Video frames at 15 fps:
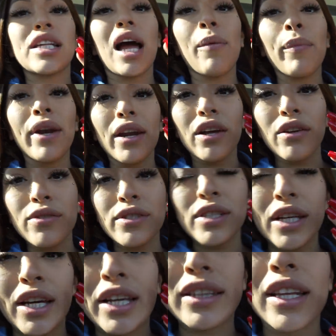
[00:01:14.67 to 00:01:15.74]
got my nails
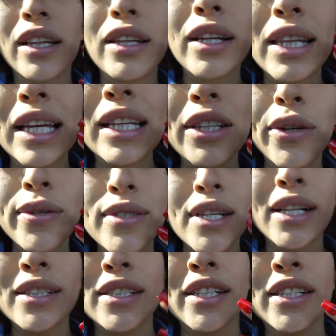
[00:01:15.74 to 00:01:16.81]
done. They look like little
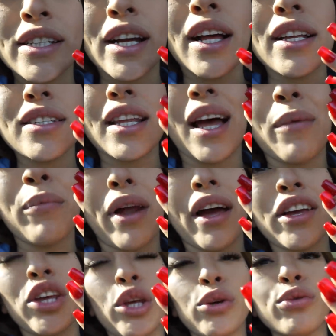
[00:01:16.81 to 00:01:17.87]
salchichas. I'm
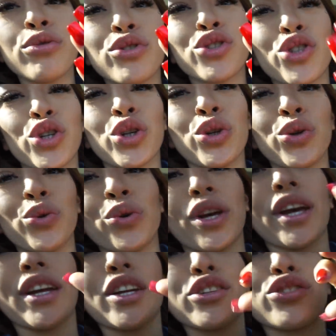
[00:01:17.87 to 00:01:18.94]
not used to
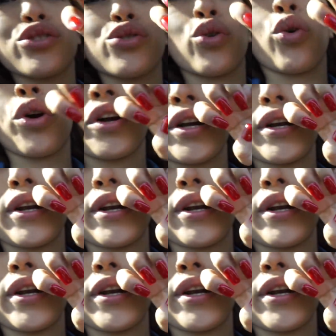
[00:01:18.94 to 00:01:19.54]
getting short